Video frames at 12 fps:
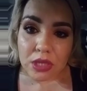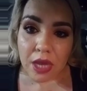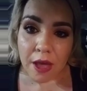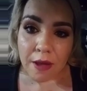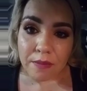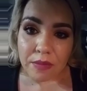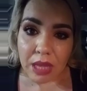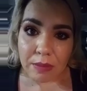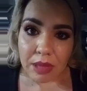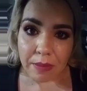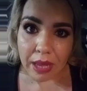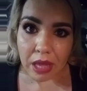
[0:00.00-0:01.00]

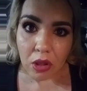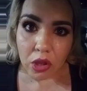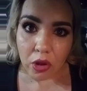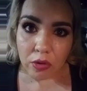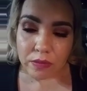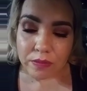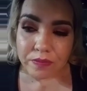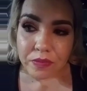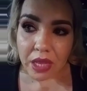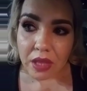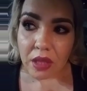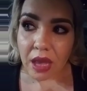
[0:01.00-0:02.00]
LimeLight by Alcone.
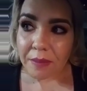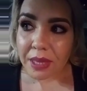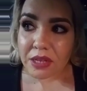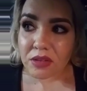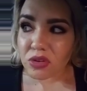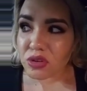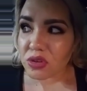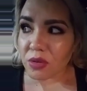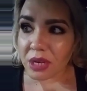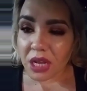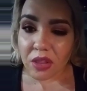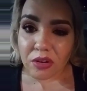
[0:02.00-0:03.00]
I mean, there's so
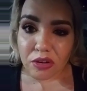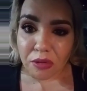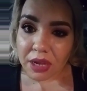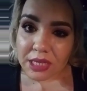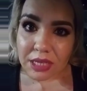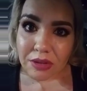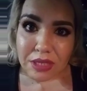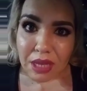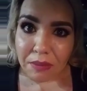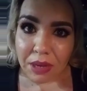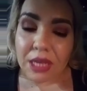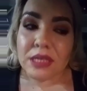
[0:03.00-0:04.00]
many other direct sales
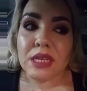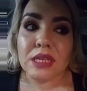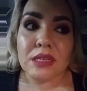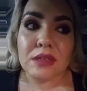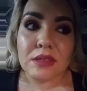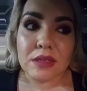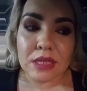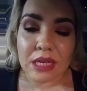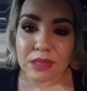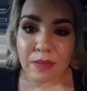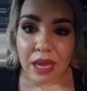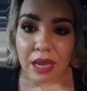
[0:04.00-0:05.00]
companies that
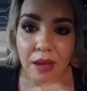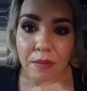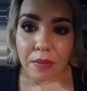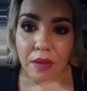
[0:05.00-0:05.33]
does makeup.